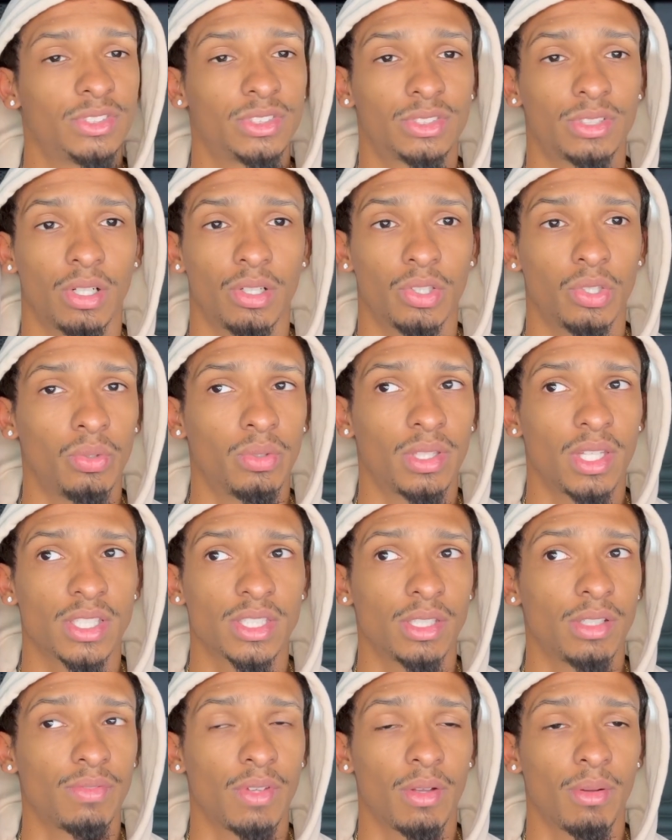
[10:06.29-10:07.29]
Start doing that
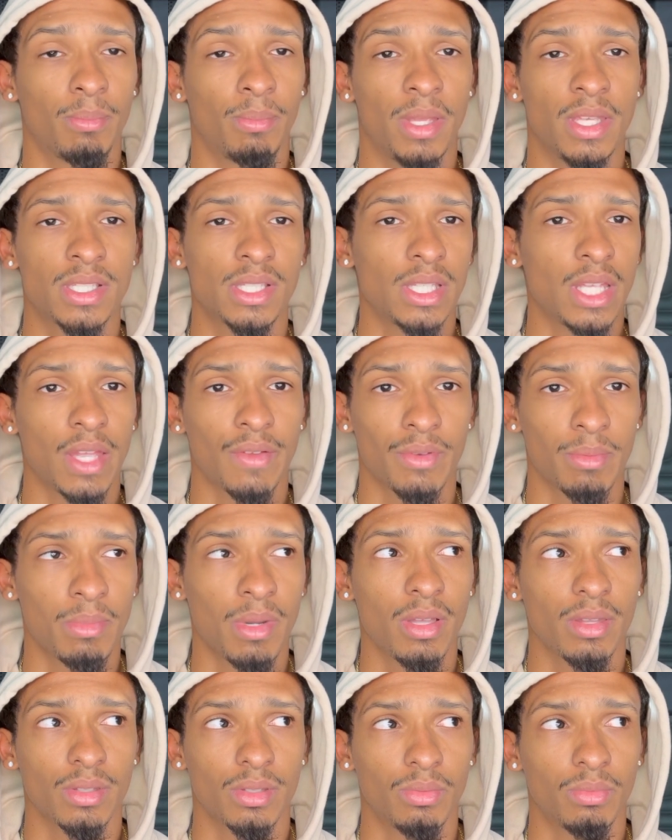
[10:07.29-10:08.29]
stuff basically every
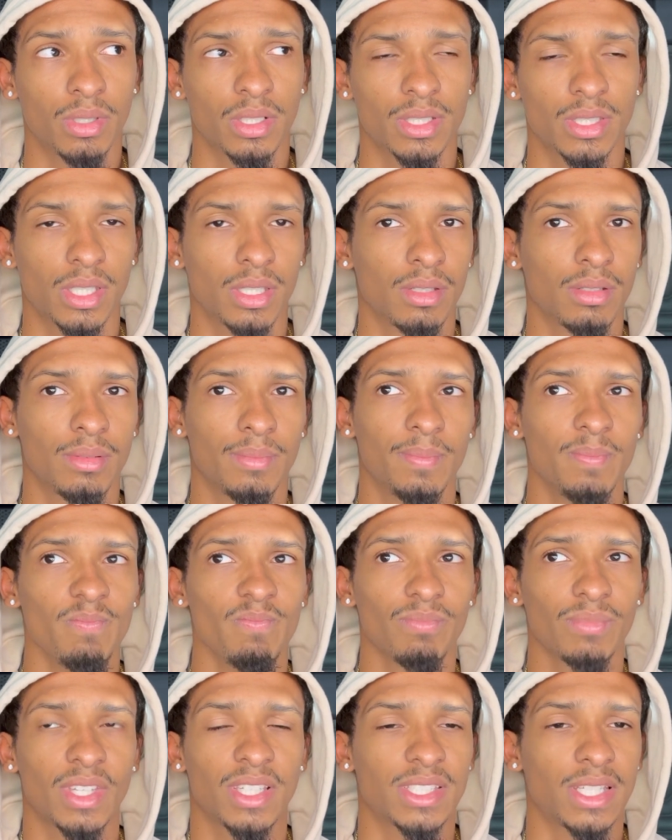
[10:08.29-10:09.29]
month. You want to say,
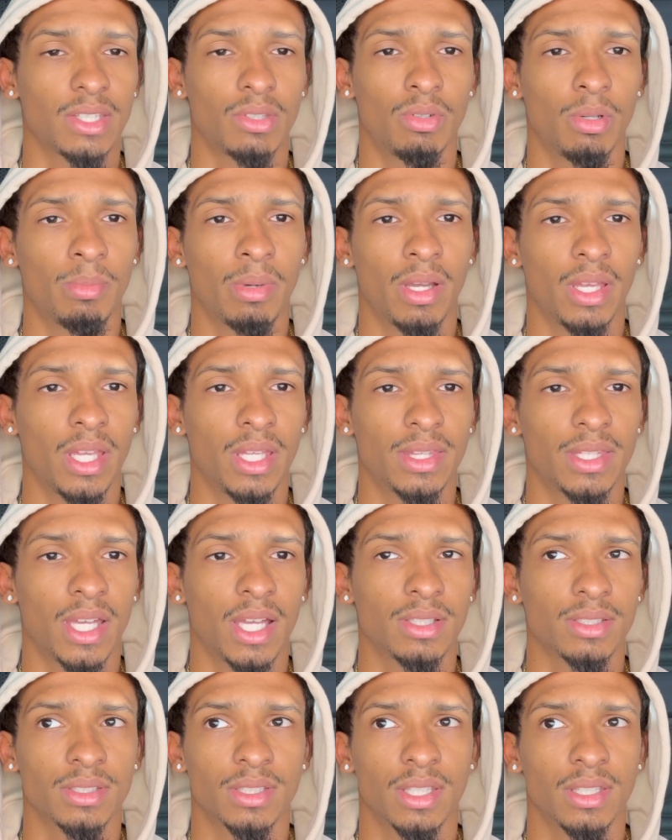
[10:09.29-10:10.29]
because I do about
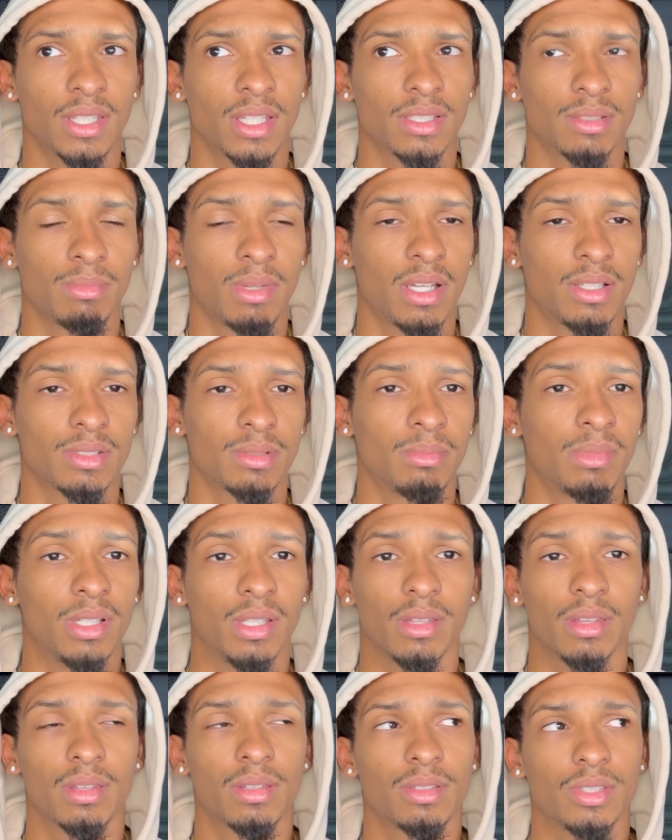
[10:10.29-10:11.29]
8,000, 10,000 miles a
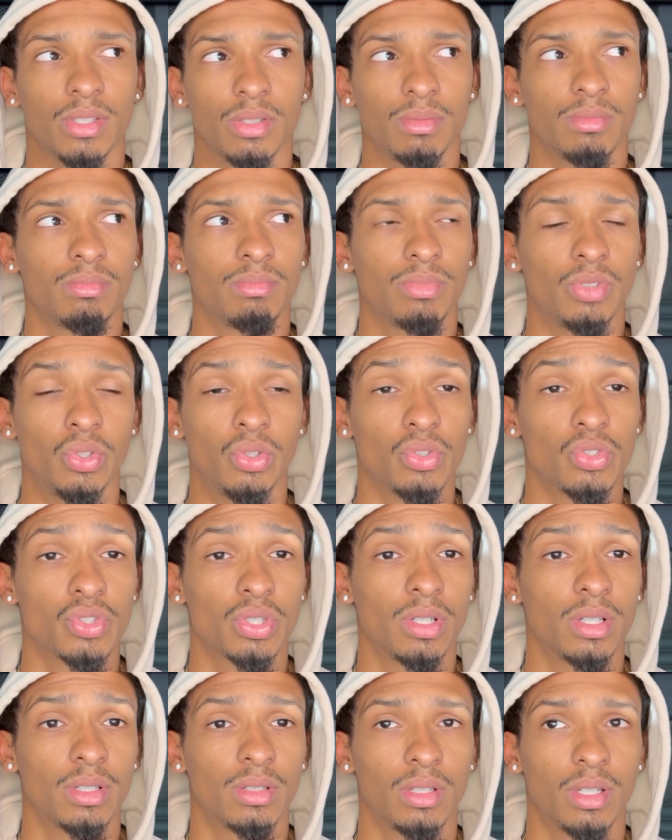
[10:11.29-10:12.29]
month. So do your
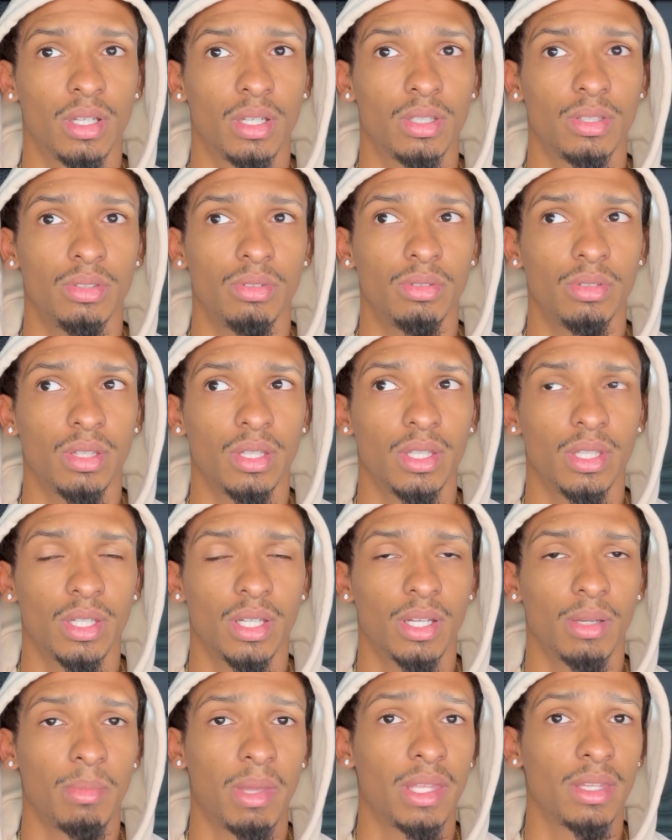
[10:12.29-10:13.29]
truck, do
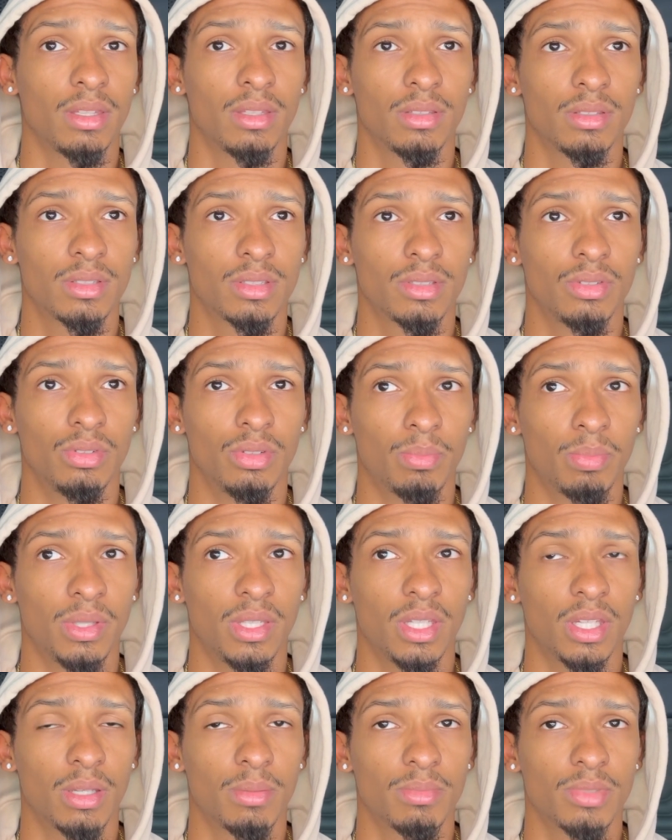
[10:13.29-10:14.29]
the maintenance, do the
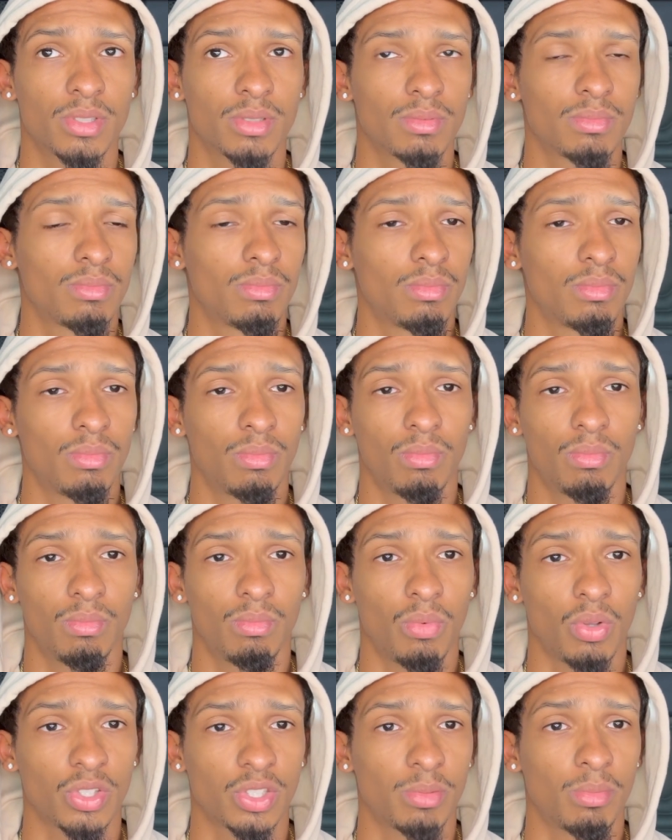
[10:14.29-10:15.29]
PMs
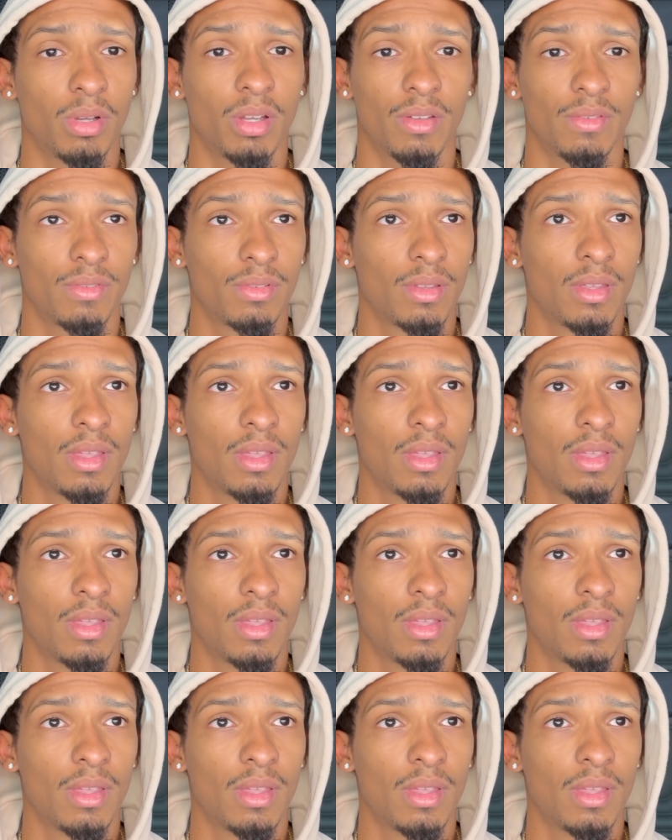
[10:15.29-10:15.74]
once a month.